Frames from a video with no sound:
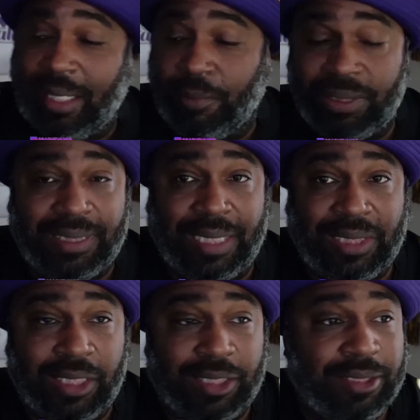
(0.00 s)
and uh, which is hot
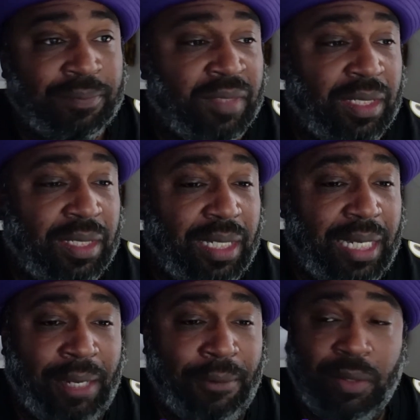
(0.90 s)
chocolate.
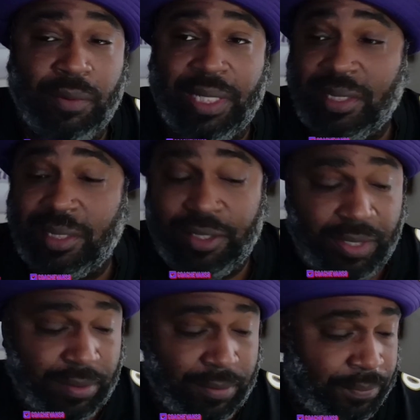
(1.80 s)
And we're gonna get into this
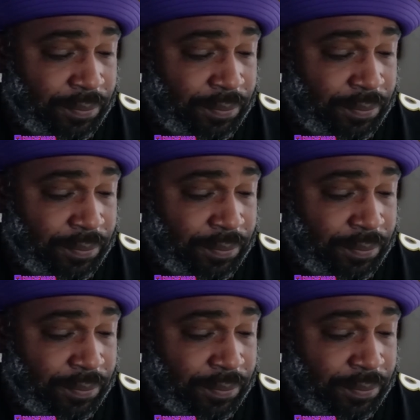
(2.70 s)
film.